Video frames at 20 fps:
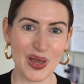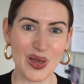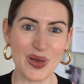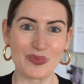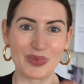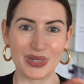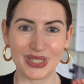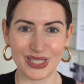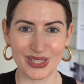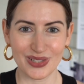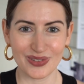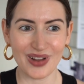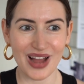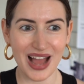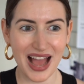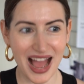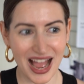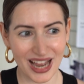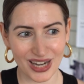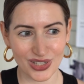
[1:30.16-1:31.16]
but they don't
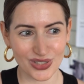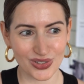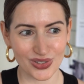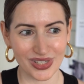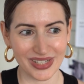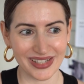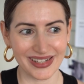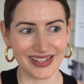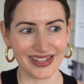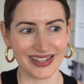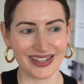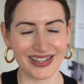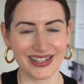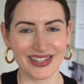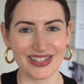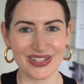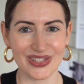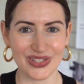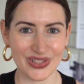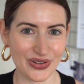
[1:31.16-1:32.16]
actually
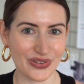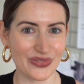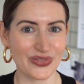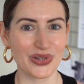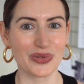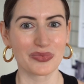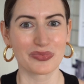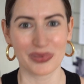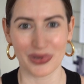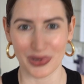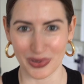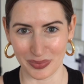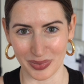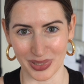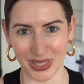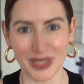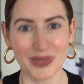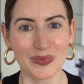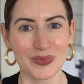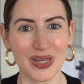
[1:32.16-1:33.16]
solve your
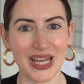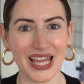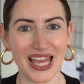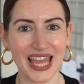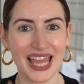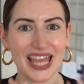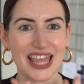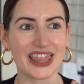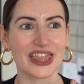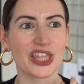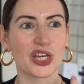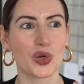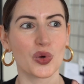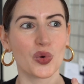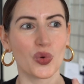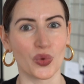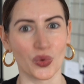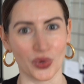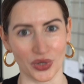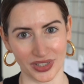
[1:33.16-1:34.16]
problem in the
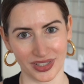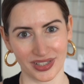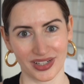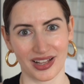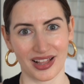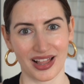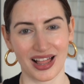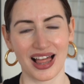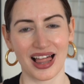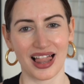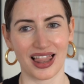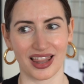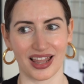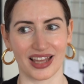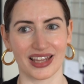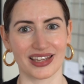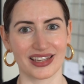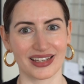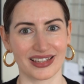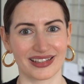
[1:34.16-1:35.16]
core.
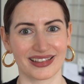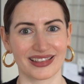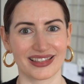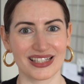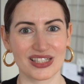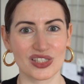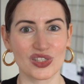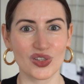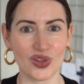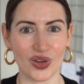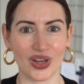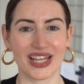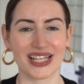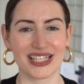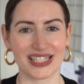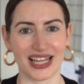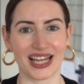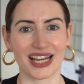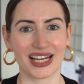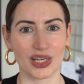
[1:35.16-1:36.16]
Like, it's not
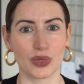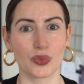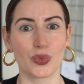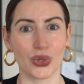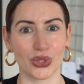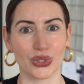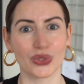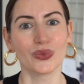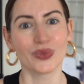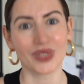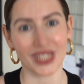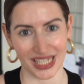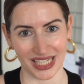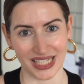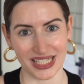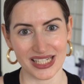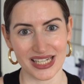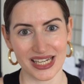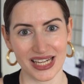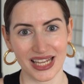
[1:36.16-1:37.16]
exactly what you
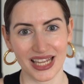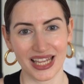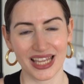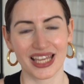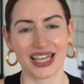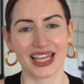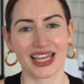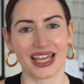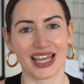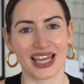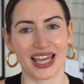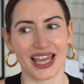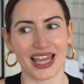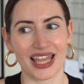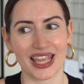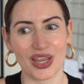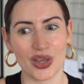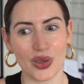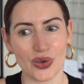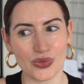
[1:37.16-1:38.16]
need.
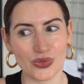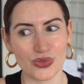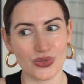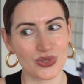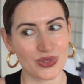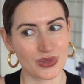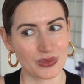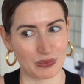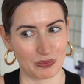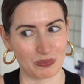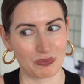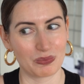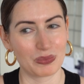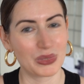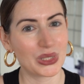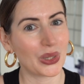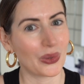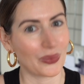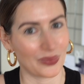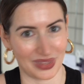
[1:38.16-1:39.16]
It goes
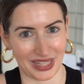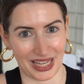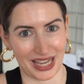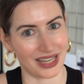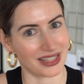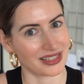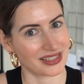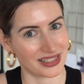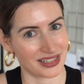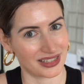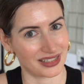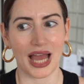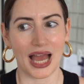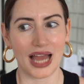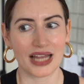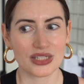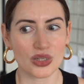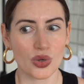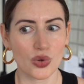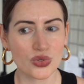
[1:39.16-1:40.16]
beyond that.
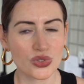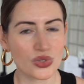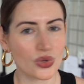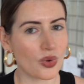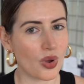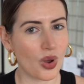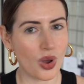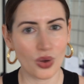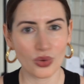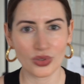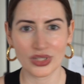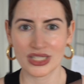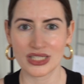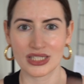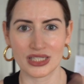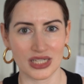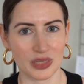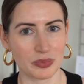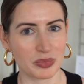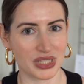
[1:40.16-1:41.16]
And also, all these
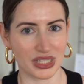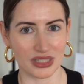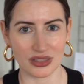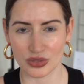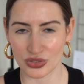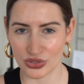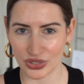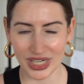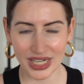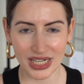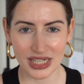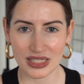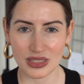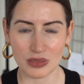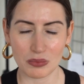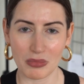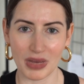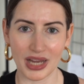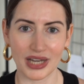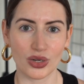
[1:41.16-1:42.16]
tips and tricks
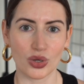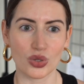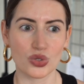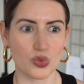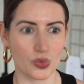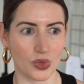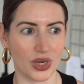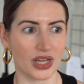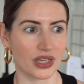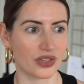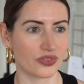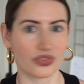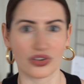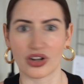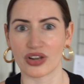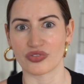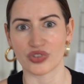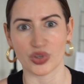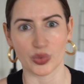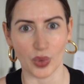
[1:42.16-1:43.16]
might not work for
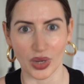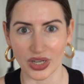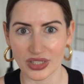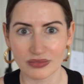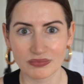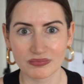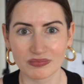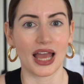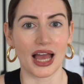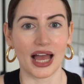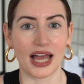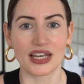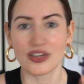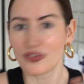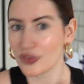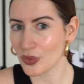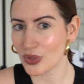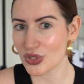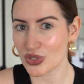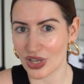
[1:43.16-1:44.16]
everyone. And if
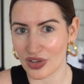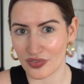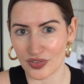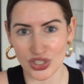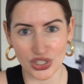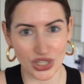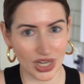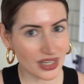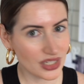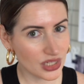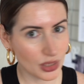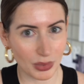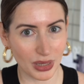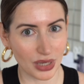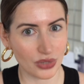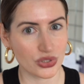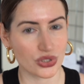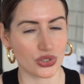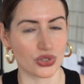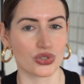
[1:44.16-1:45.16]
you want to have a chat
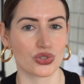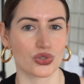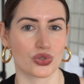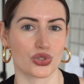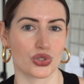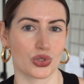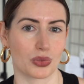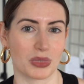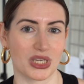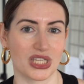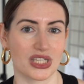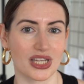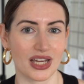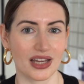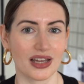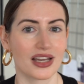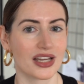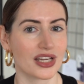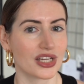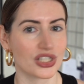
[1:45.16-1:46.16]
about your social
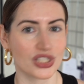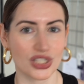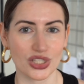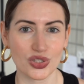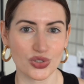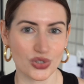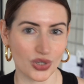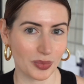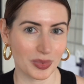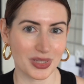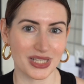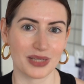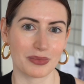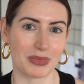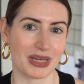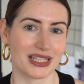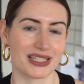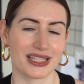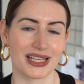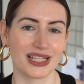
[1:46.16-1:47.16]
media, just drop us a
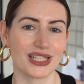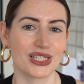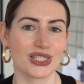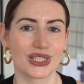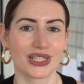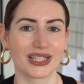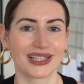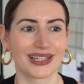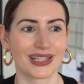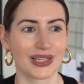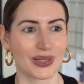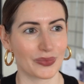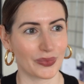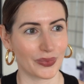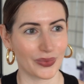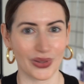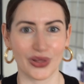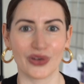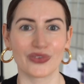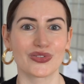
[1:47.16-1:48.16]
message. We'd
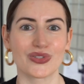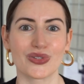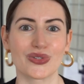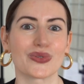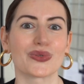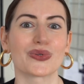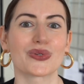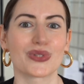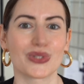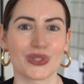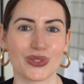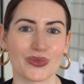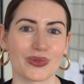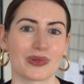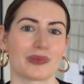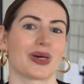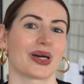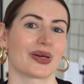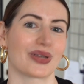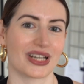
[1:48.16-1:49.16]
love to talk to you
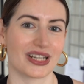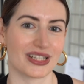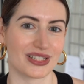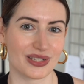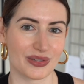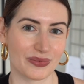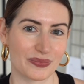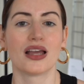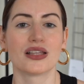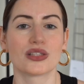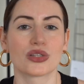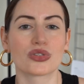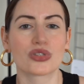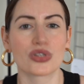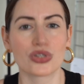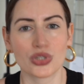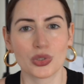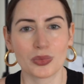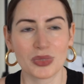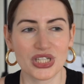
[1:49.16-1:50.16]
about it. So
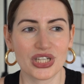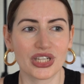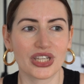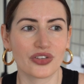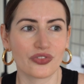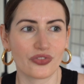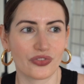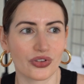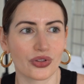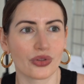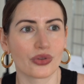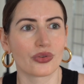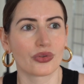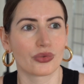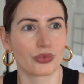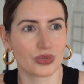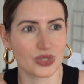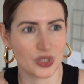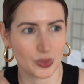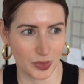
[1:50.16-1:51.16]
social media can feel
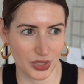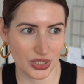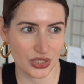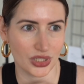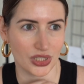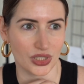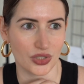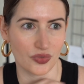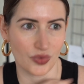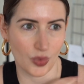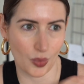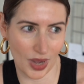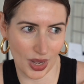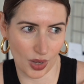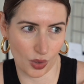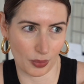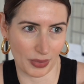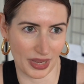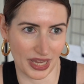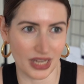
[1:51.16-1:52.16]
especially
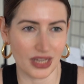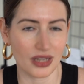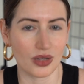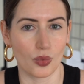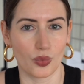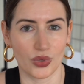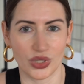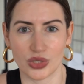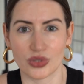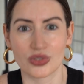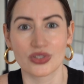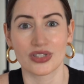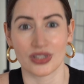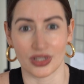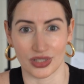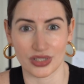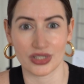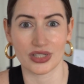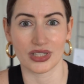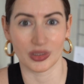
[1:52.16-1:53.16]
overwhelming when you're
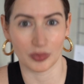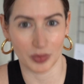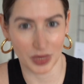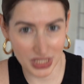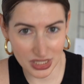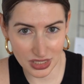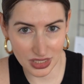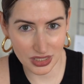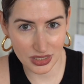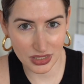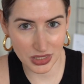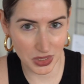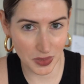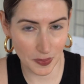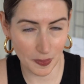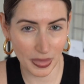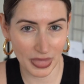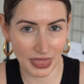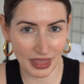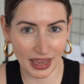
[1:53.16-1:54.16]
starting a business.
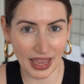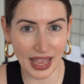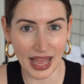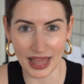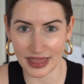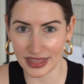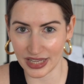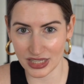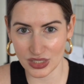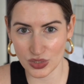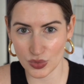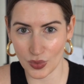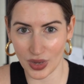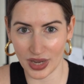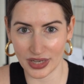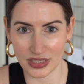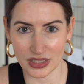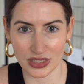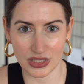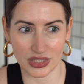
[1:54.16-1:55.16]
And that's
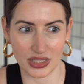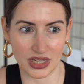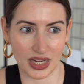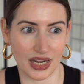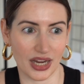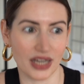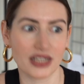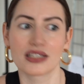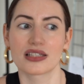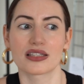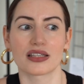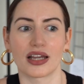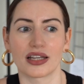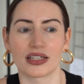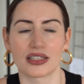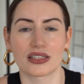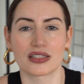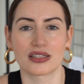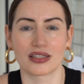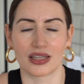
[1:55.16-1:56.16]
why today I
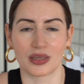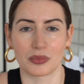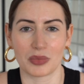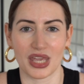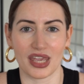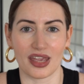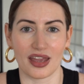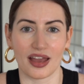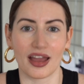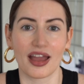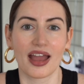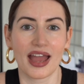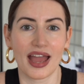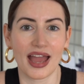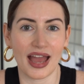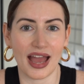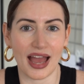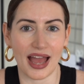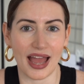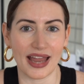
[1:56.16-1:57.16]
decided to come here
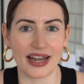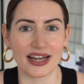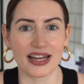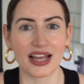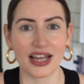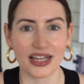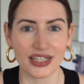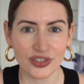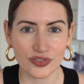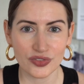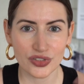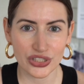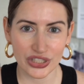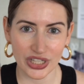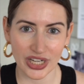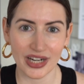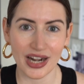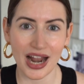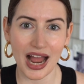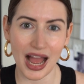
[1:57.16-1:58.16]
and kind of
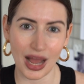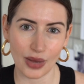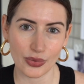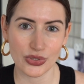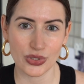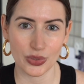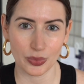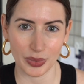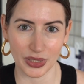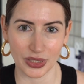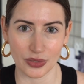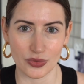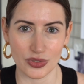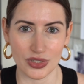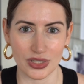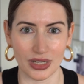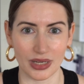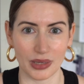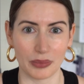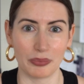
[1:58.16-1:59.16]
share how to build
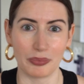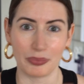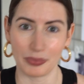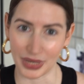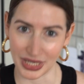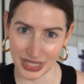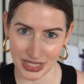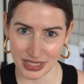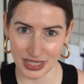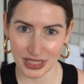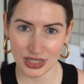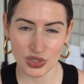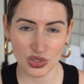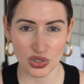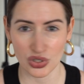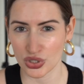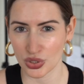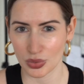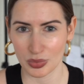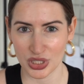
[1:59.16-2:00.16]
a basic
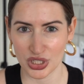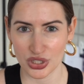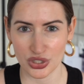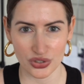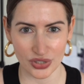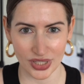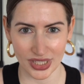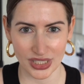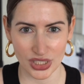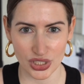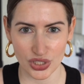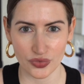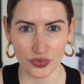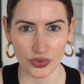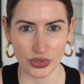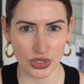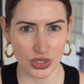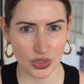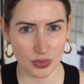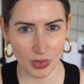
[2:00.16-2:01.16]
social media strategy
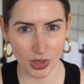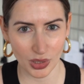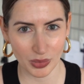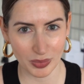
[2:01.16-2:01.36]
for a small